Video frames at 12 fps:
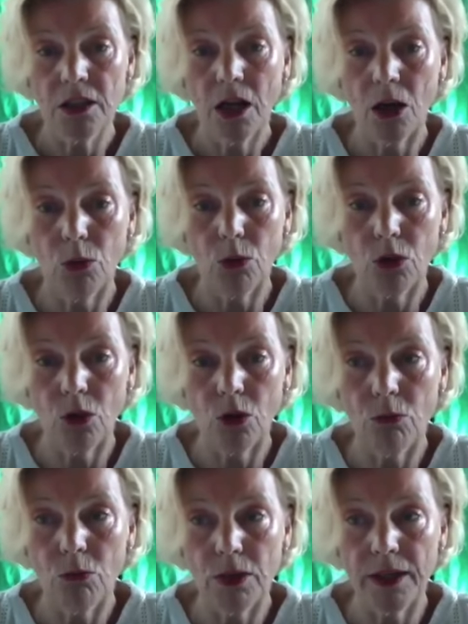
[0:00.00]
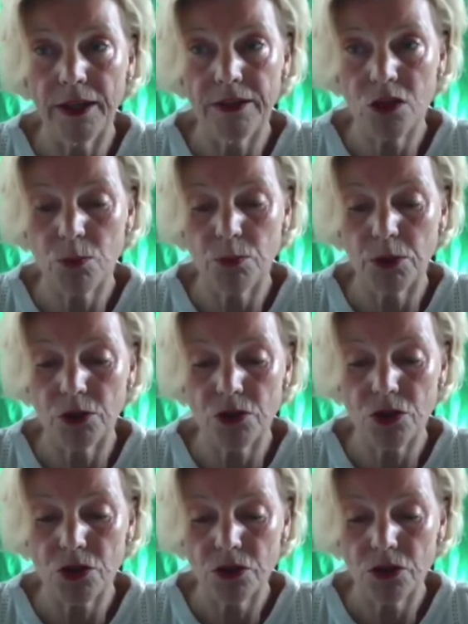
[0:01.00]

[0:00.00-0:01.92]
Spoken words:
our own blind spots.